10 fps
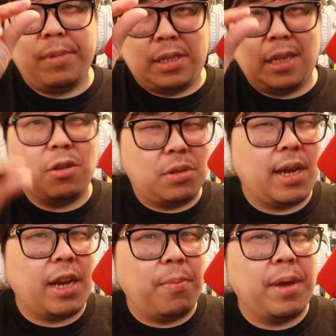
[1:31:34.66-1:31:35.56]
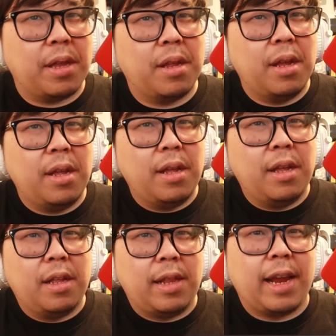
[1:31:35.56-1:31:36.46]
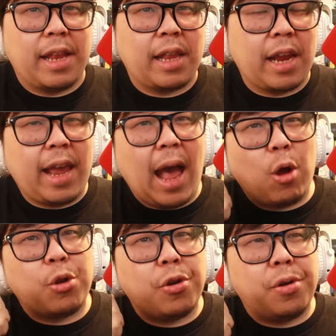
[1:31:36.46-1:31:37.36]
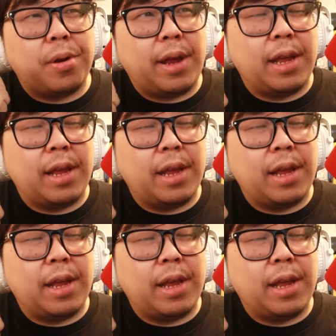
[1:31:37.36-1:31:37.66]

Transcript: it's a little tiny bit. Like like the counter